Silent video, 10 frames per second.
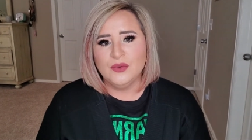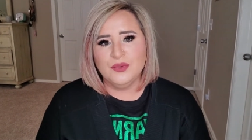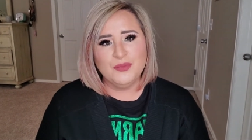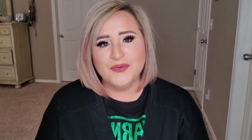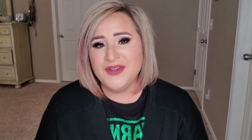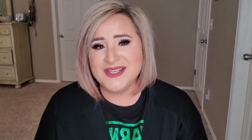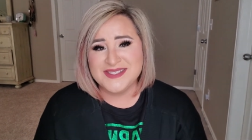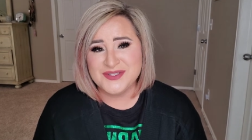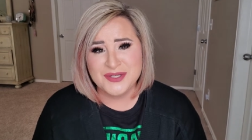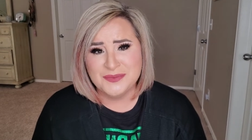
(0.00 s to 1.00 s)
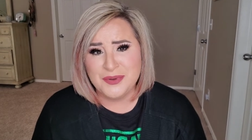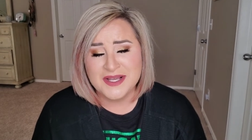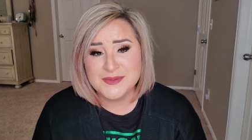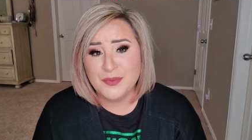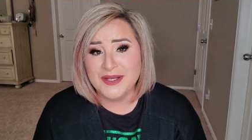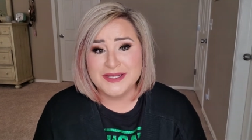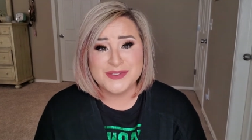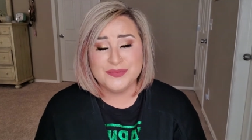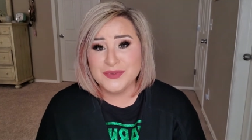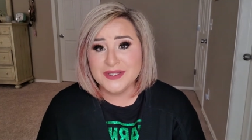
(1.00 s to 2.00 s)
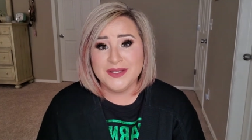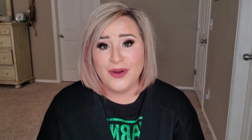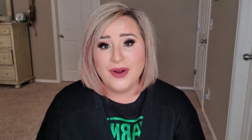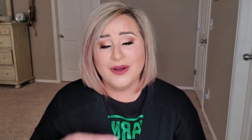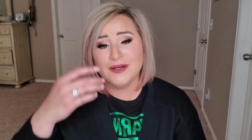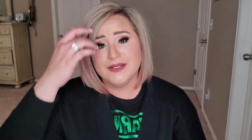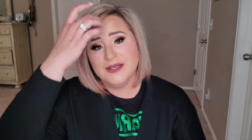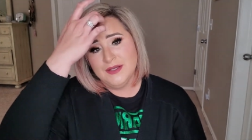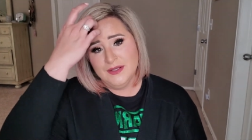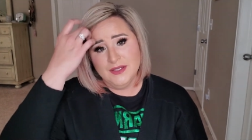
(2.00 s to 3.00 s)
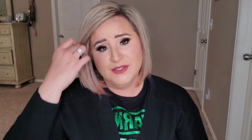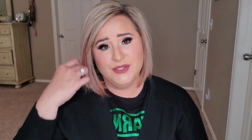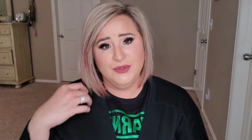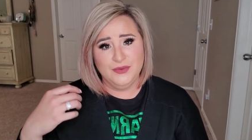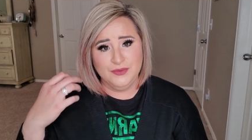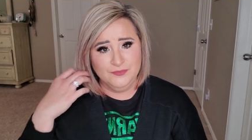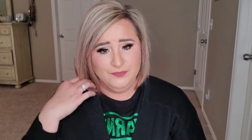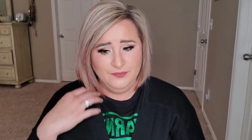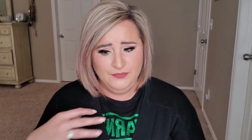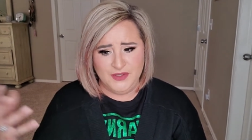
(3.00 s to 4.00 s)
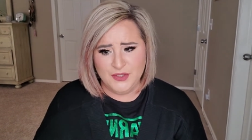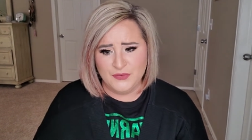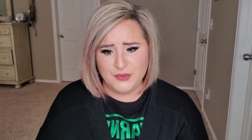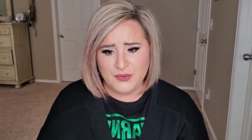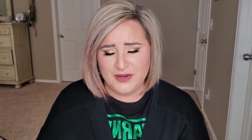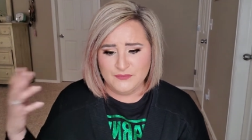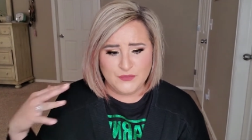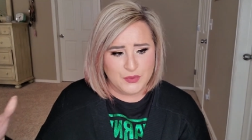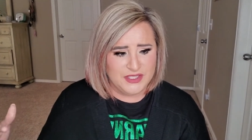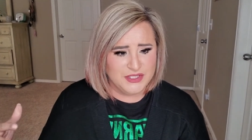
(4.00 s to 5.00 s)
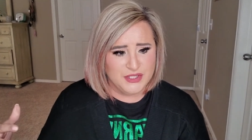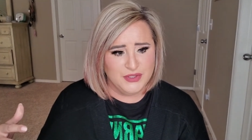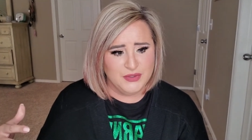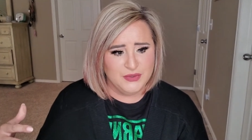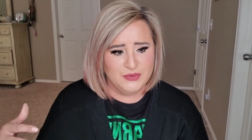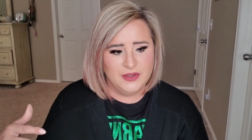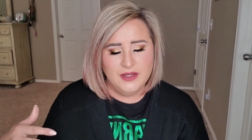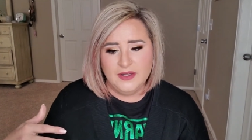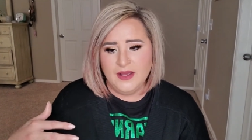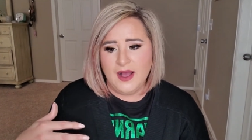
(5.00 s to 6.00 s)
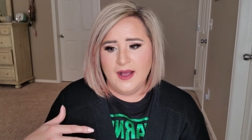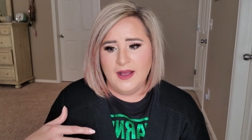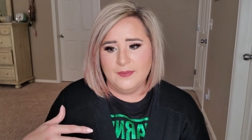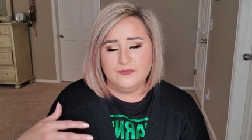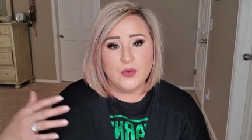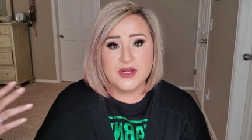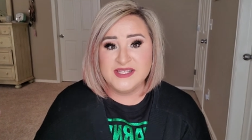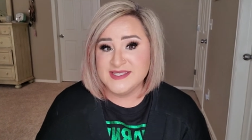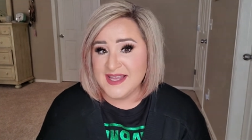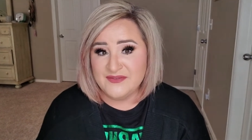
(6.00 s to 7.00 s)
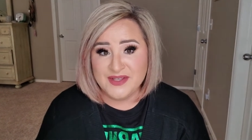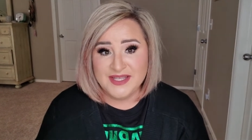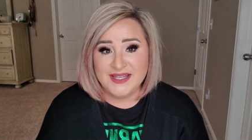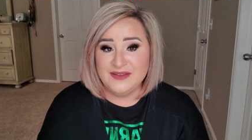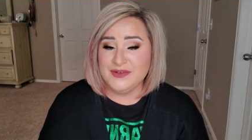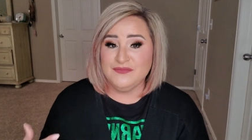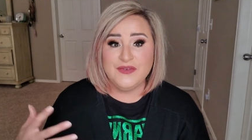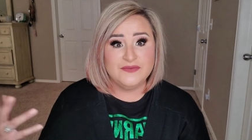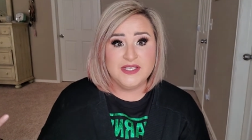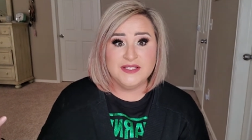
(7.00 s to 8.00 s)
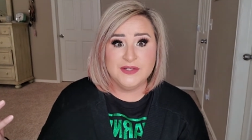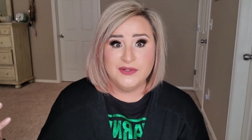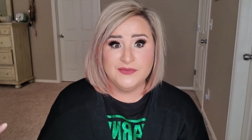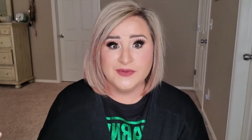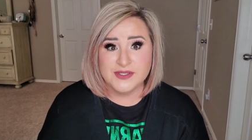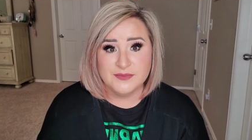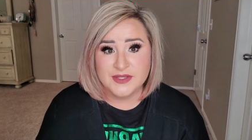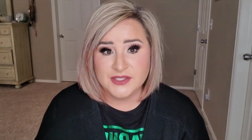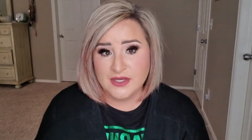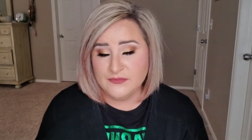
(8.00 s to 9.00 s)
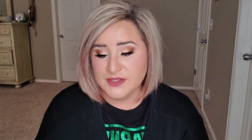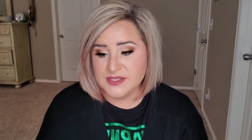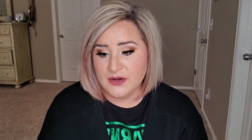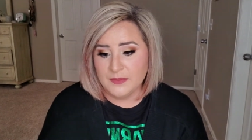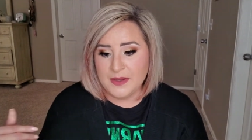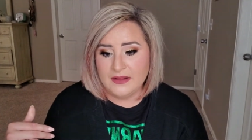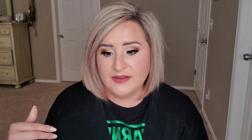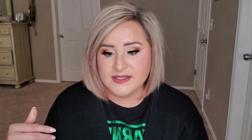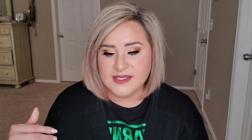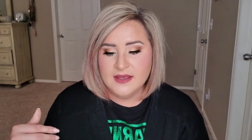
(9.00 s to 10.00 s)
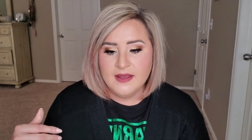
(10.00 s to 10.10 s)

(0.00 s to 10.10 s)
when Morphe has such a good price point, it's really hard to you know, throw down 42, um, 47, even 52 for some of the Jeffree Star palettes